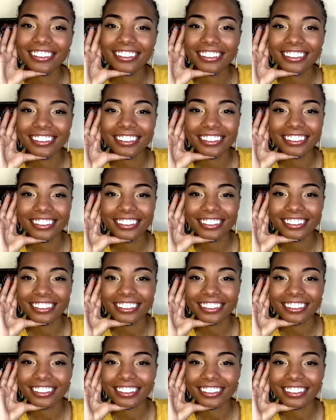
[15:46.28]

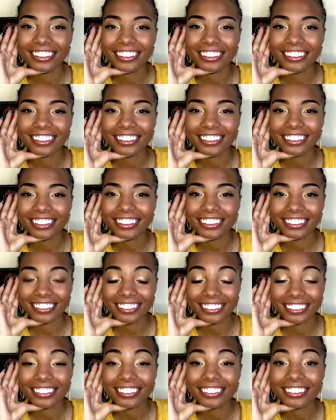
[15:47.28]

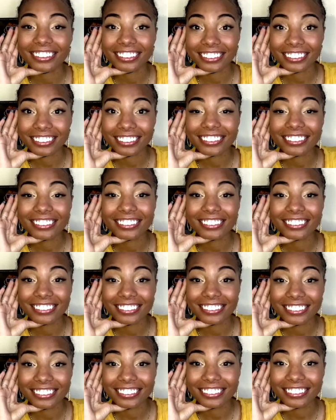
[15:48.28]

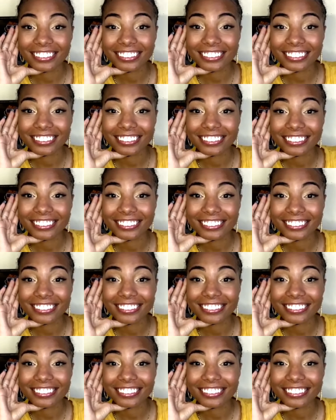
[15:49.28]

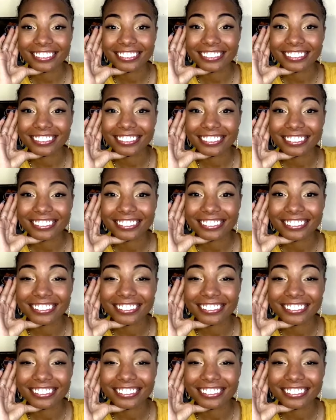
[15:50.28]
(not speaking)